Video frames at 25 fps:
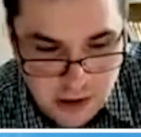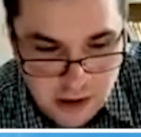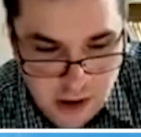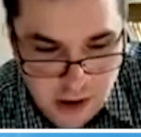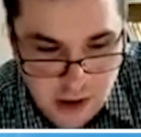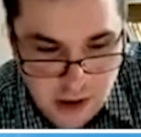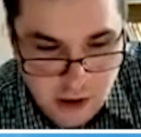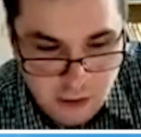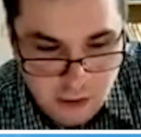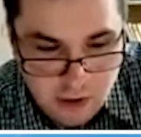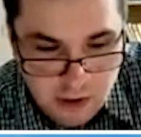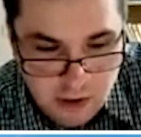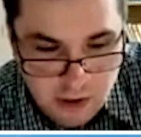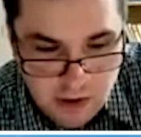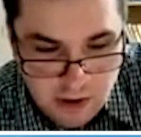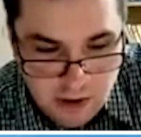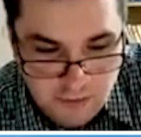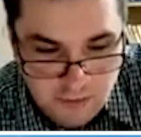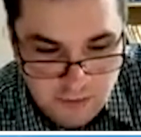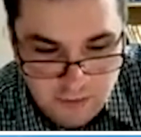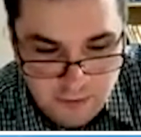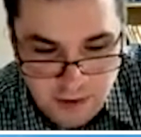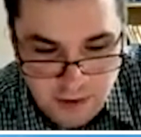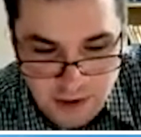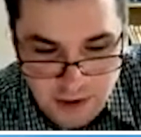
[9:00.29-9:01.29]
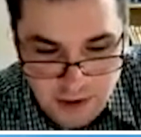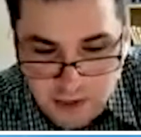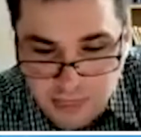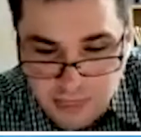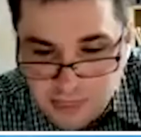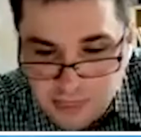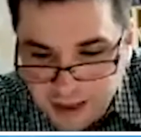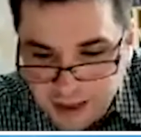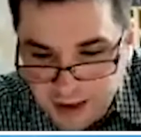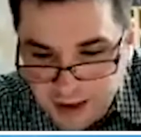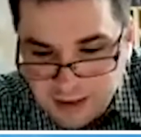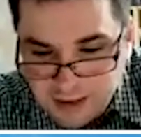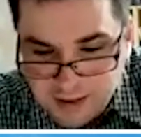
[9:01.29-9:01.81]
we have a
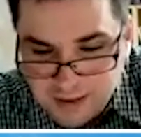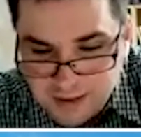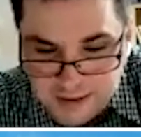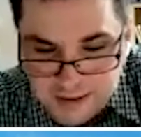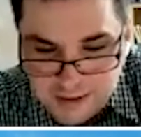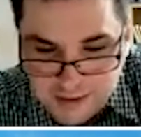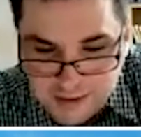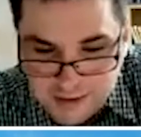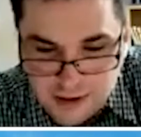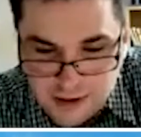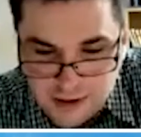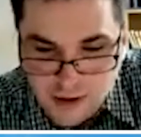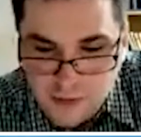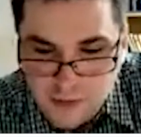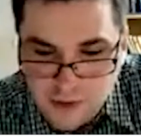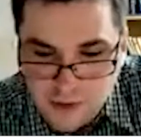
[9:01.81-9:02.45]
knight, which